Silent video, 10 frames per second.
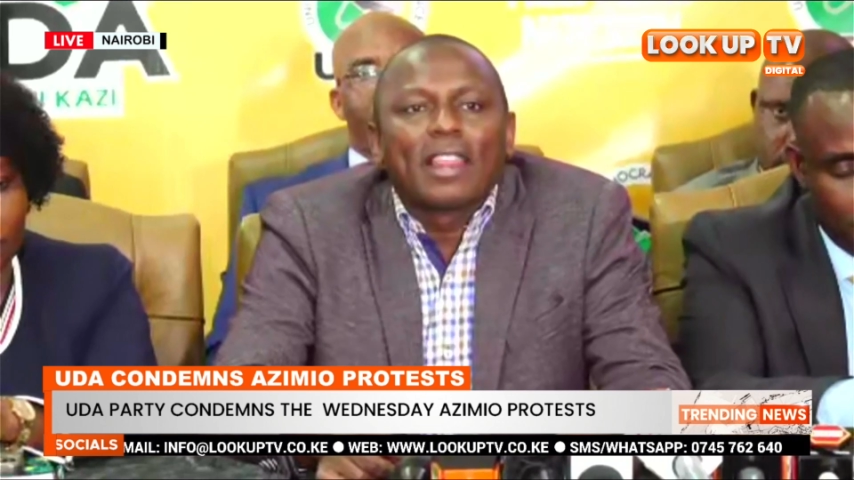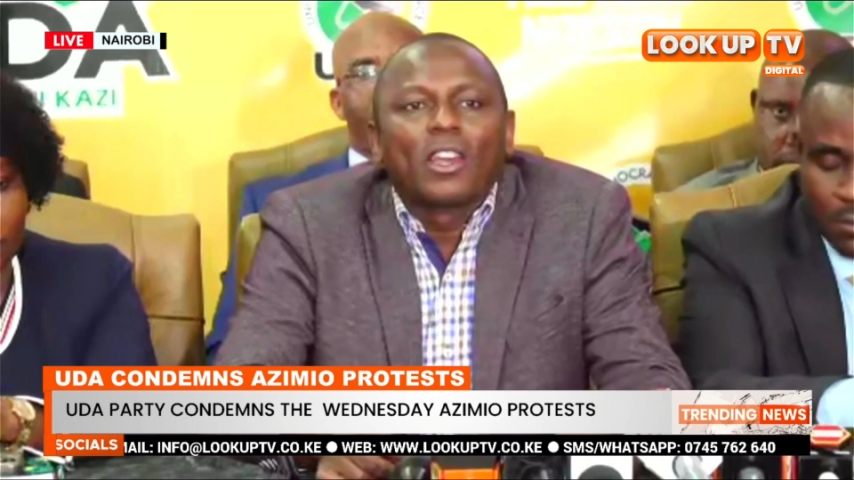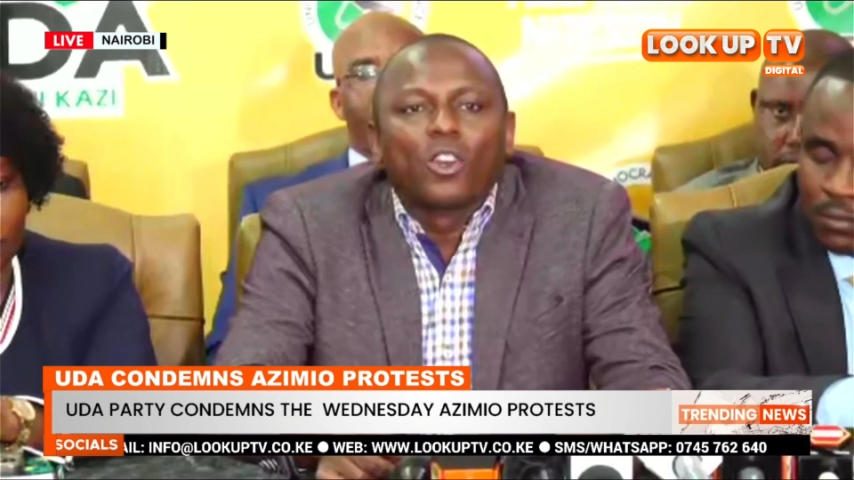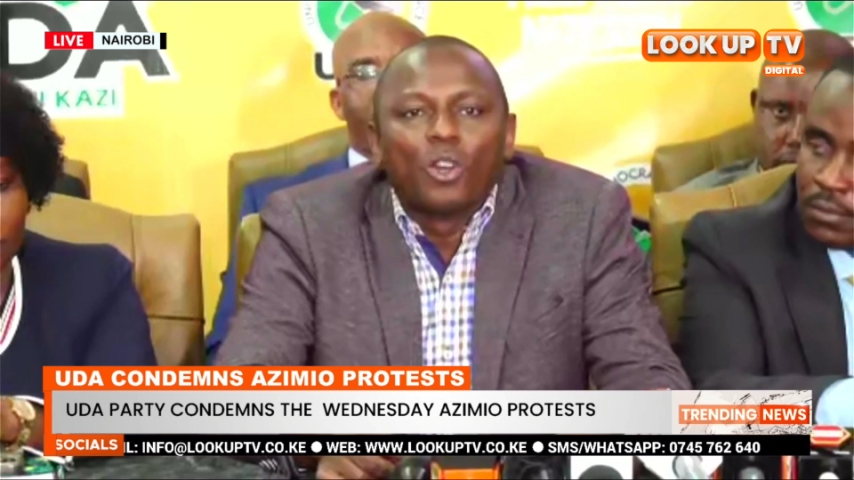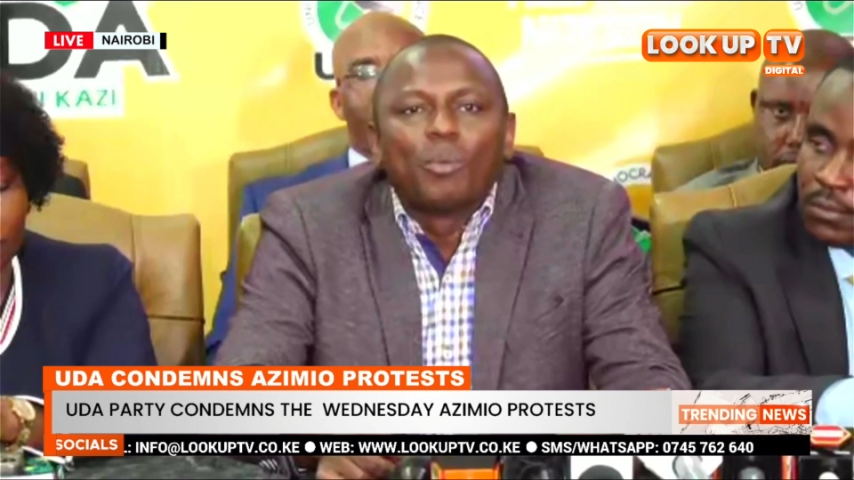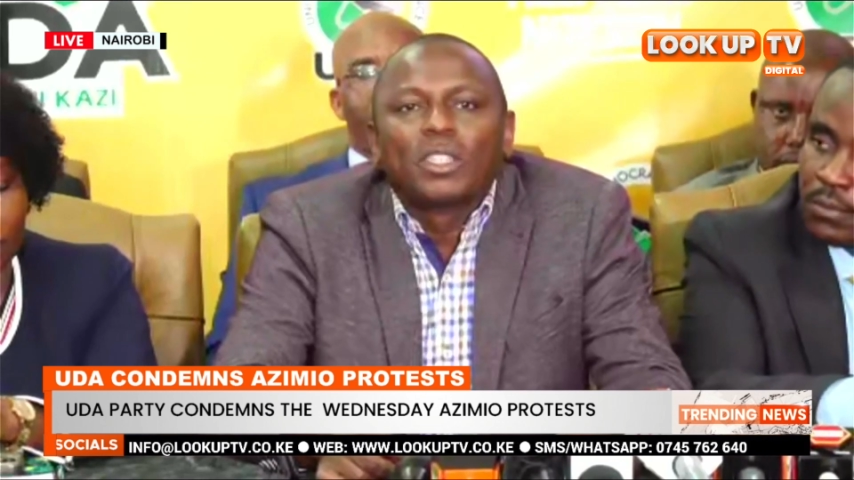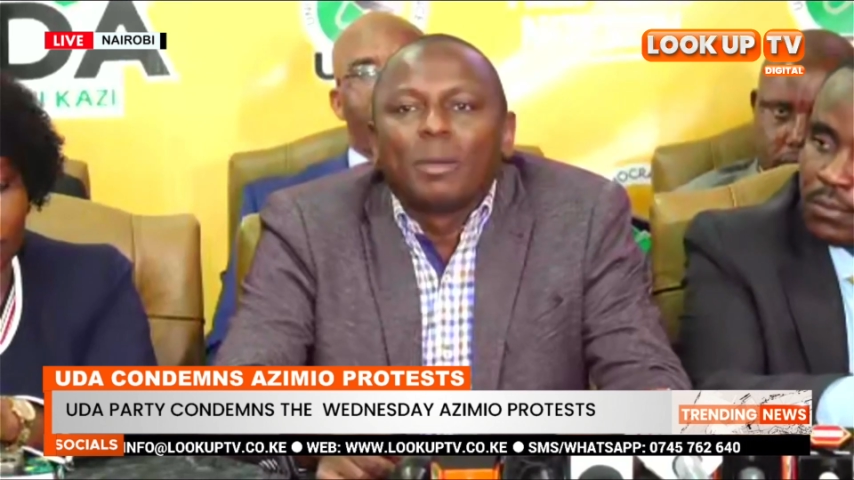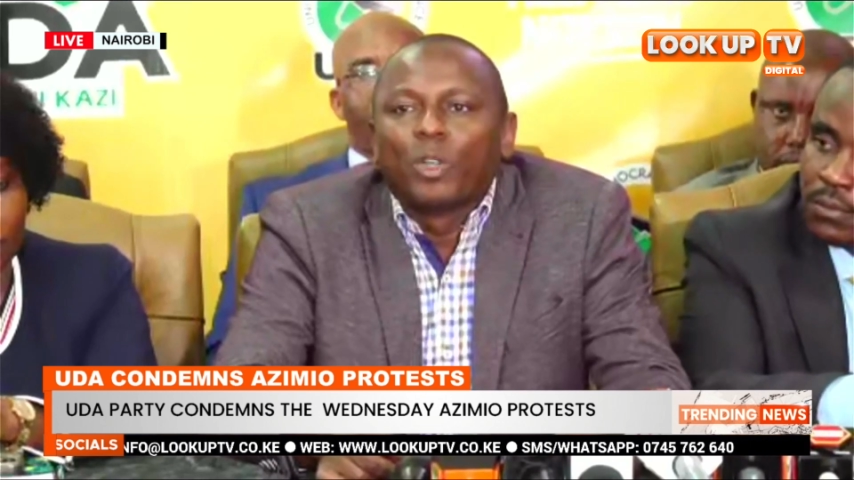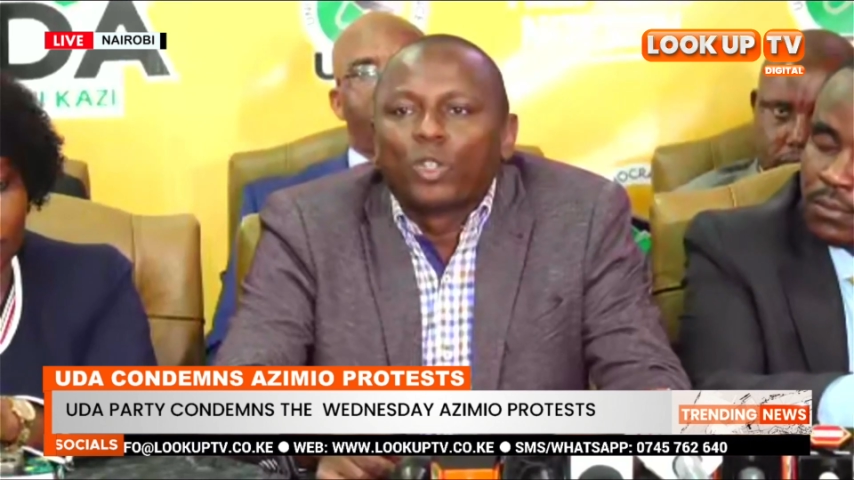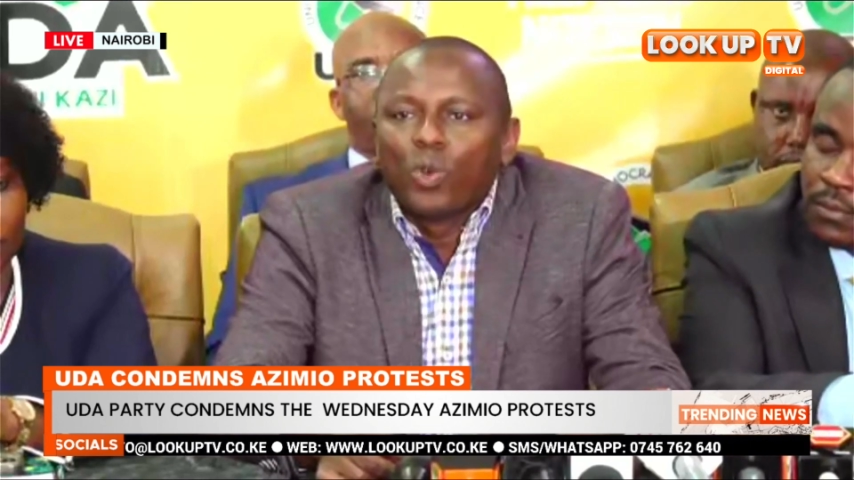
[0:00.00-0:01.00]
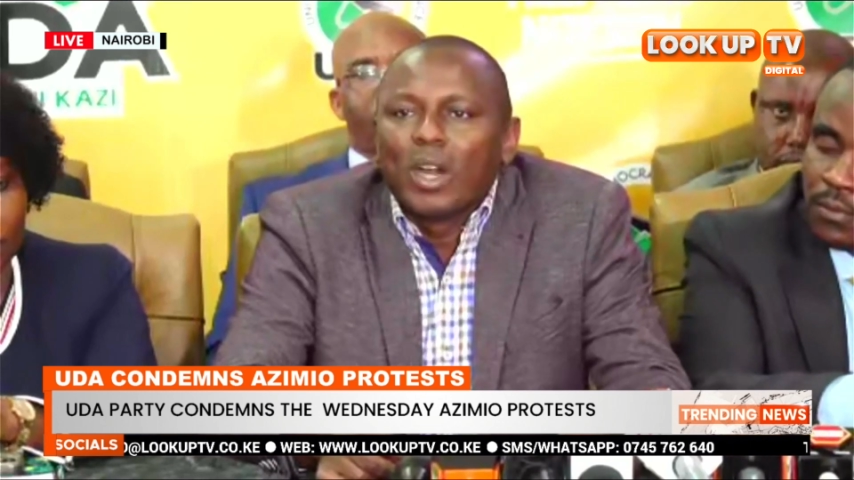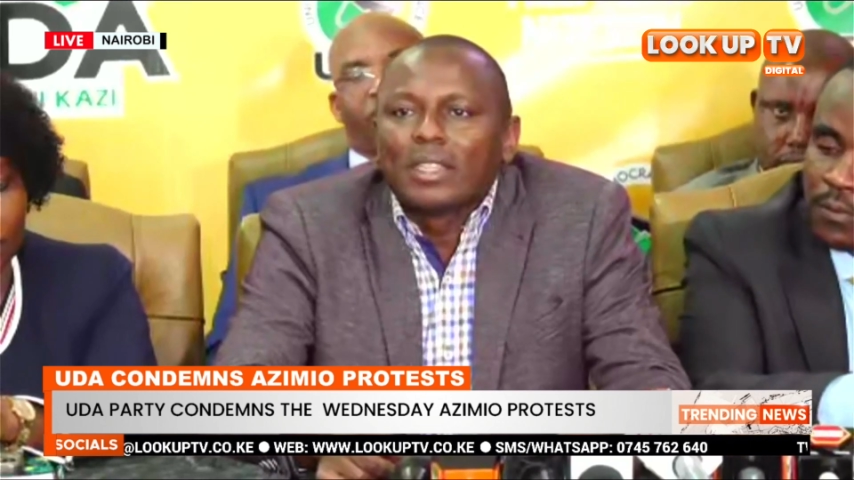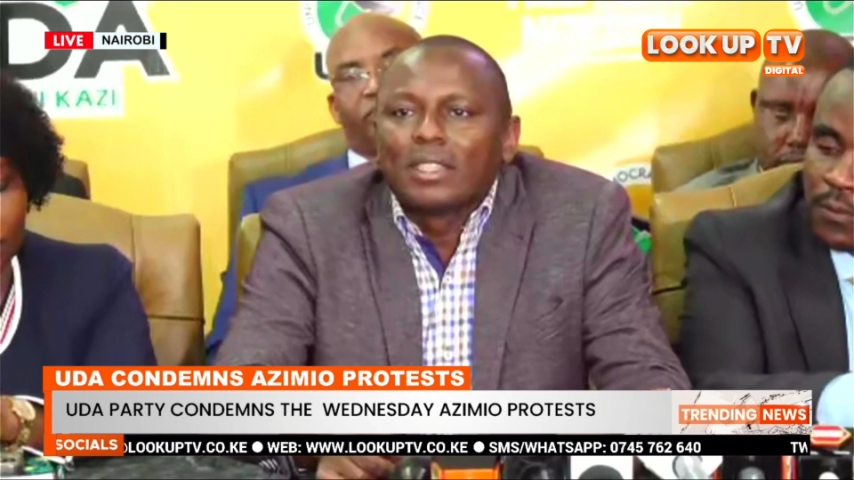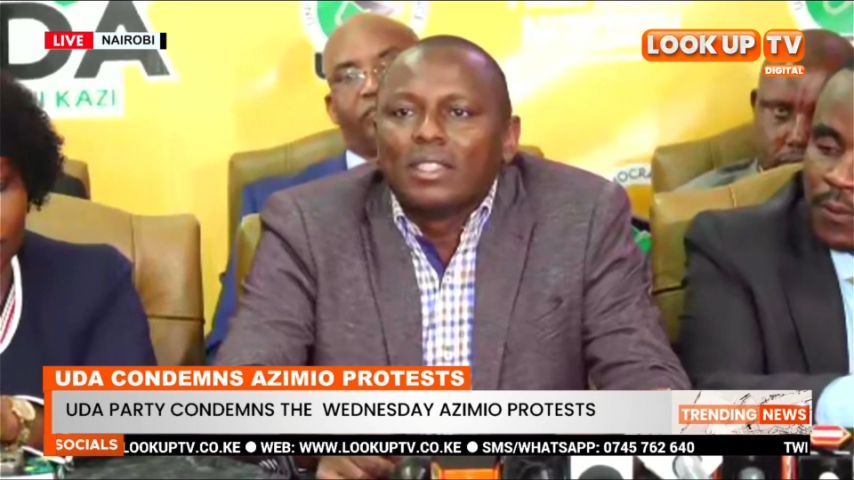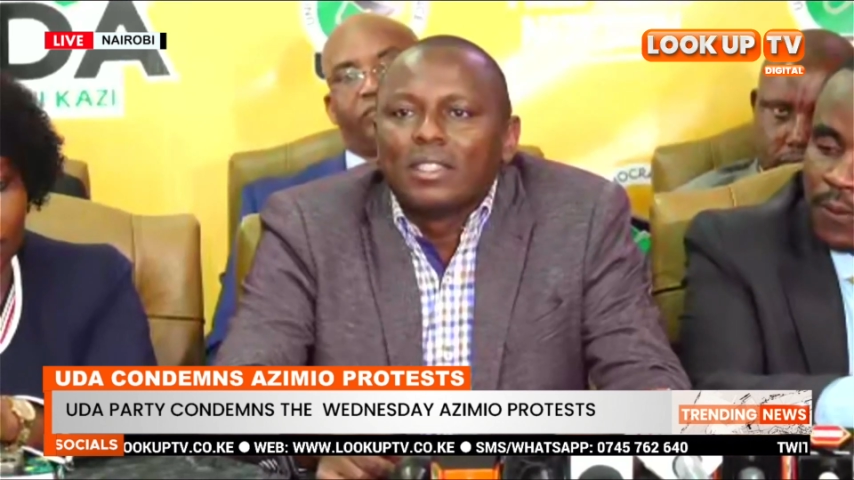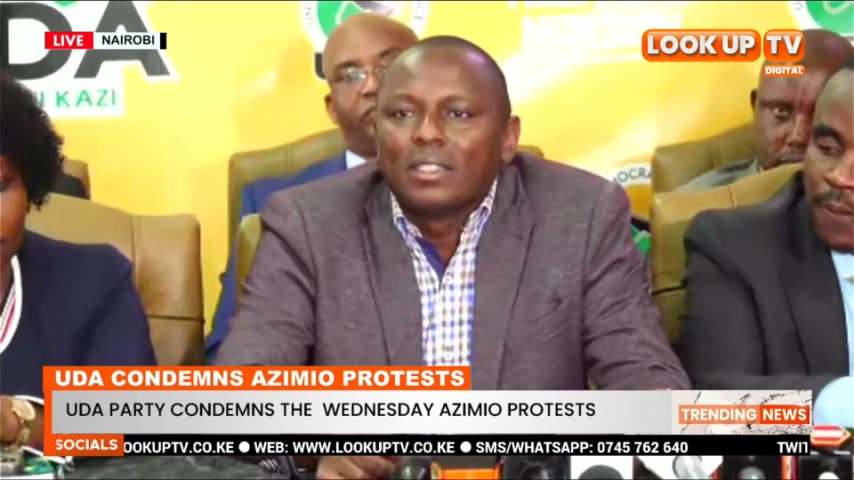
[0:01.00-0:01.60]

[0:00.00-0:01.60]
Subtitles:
economic saboteurs